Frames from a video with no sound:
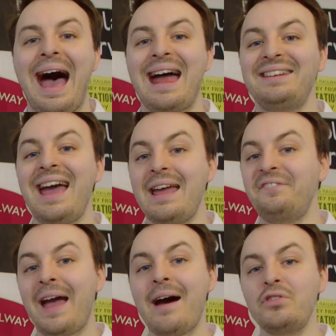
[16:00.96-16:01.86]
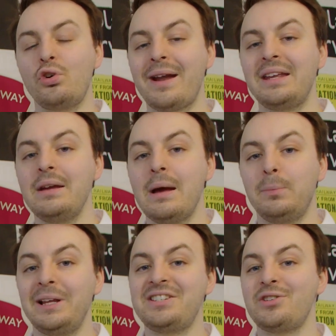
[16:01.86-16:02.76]
And yeah, if you haven't already,
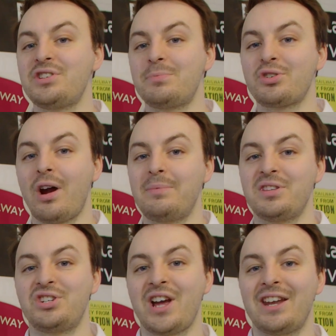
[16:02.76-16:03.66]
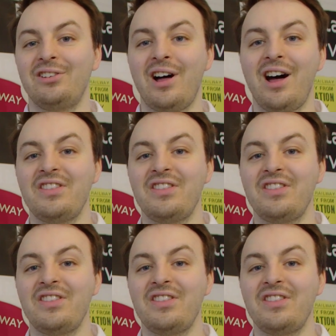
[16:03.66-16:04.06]
please do subscribe to the channel.